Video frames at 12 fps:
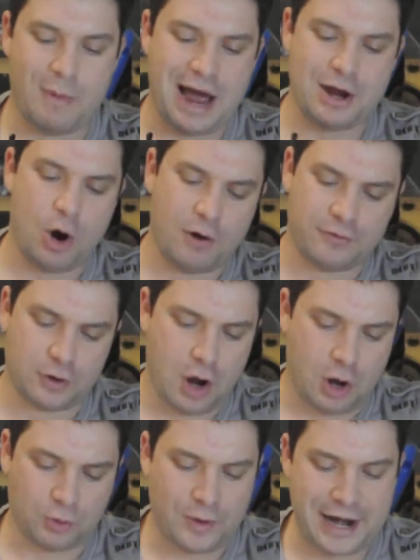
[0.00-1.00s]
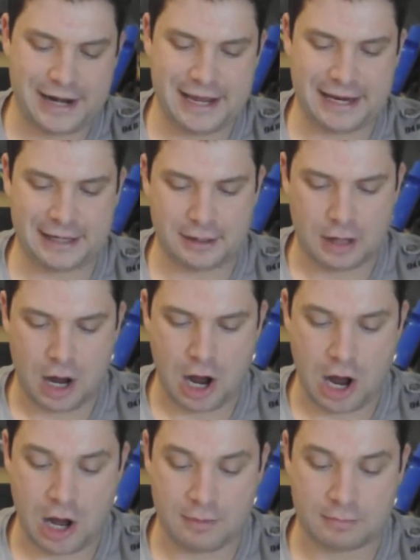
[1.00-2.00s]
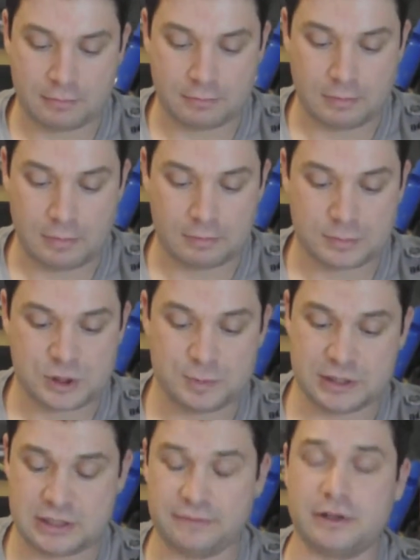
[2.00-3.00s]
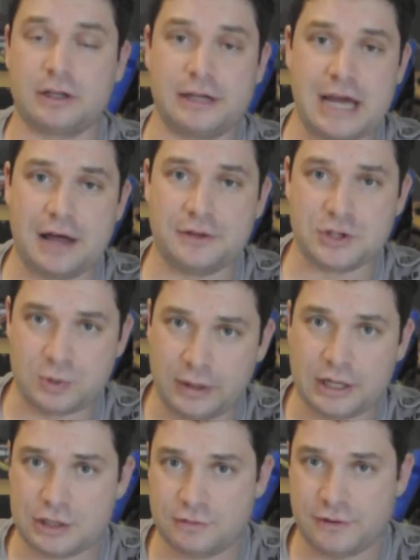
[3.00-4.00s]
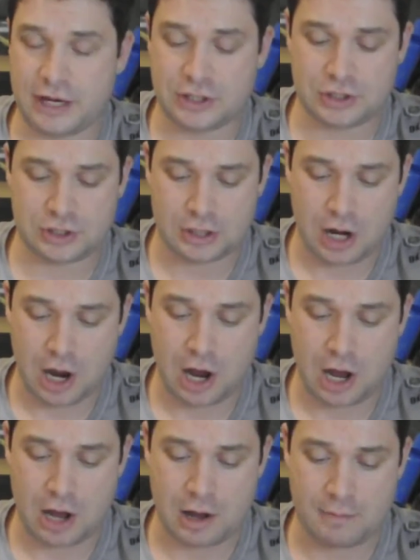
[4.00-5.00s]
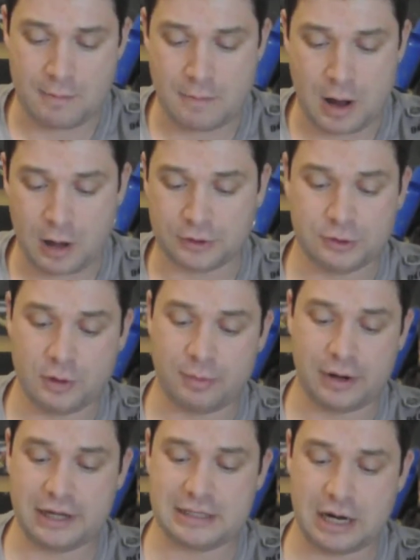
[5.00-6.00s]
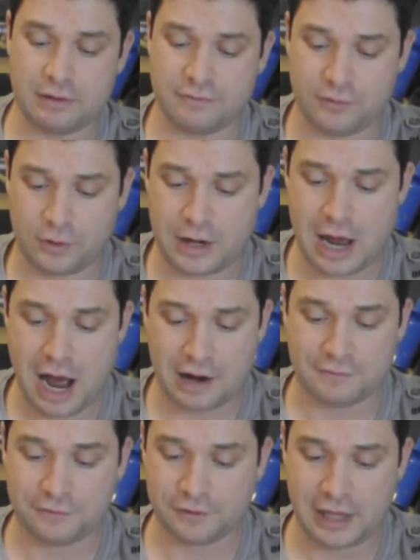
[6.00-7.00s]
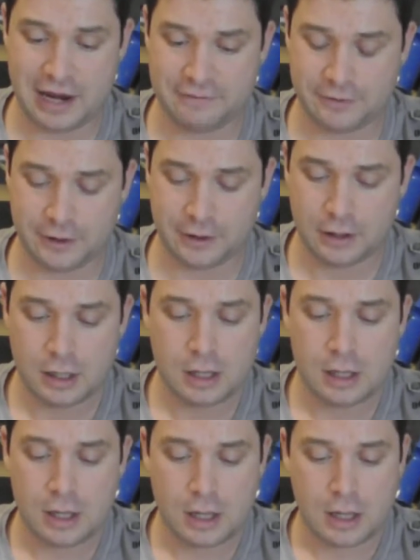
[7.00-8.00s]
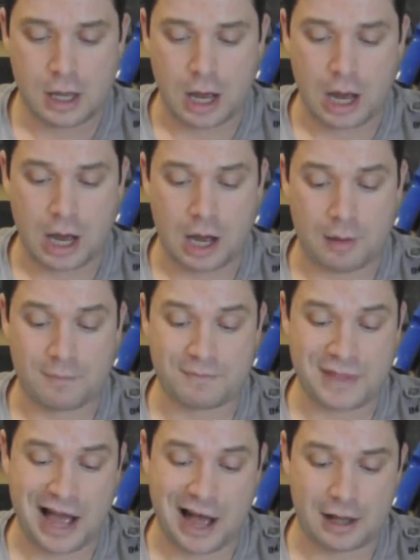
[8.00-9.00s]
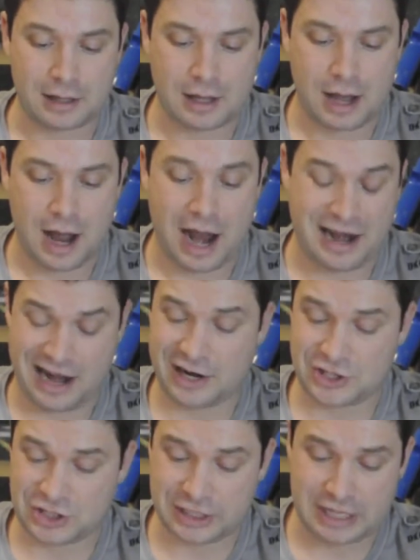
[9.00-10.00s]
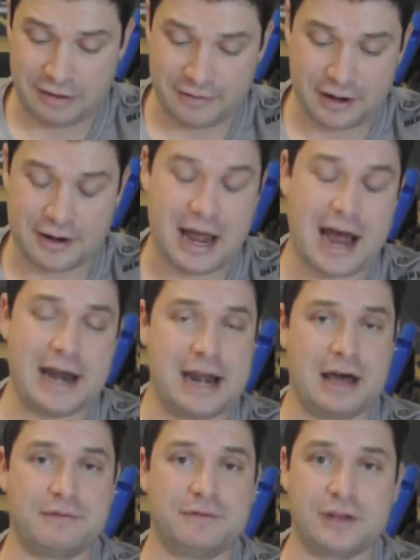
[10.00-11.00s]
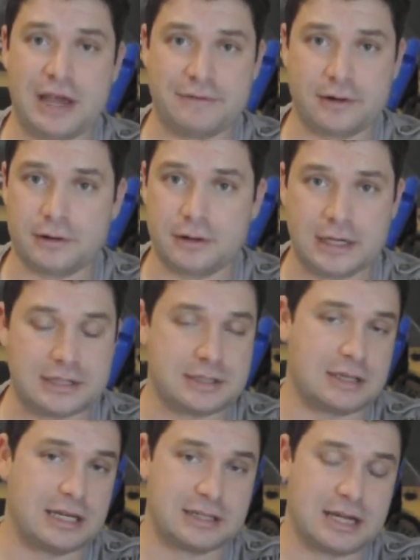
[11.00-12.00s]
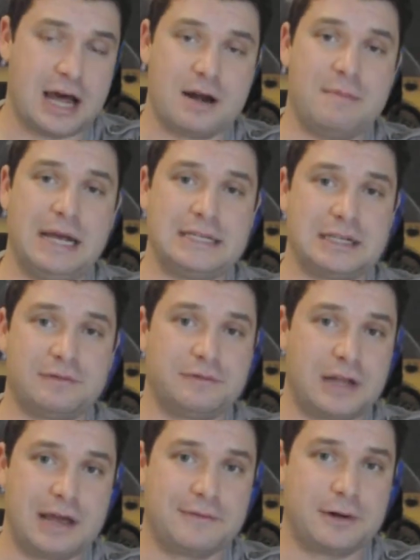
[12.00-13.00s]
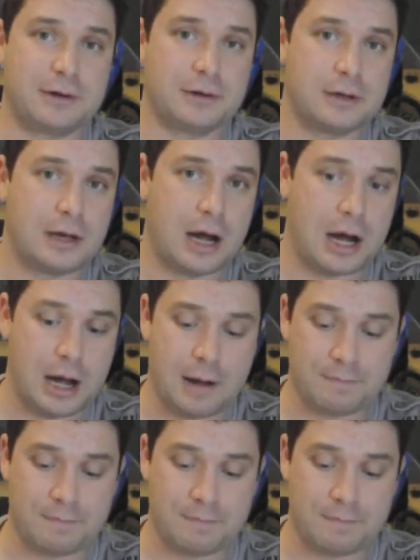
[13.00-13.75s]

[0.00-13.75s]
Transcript: So my overall rating, specifically on the Swedish Fish, I'll do a breakdown for you. On flavor, I'd honestly give it a 9 on flavor. It's got amazing flavor.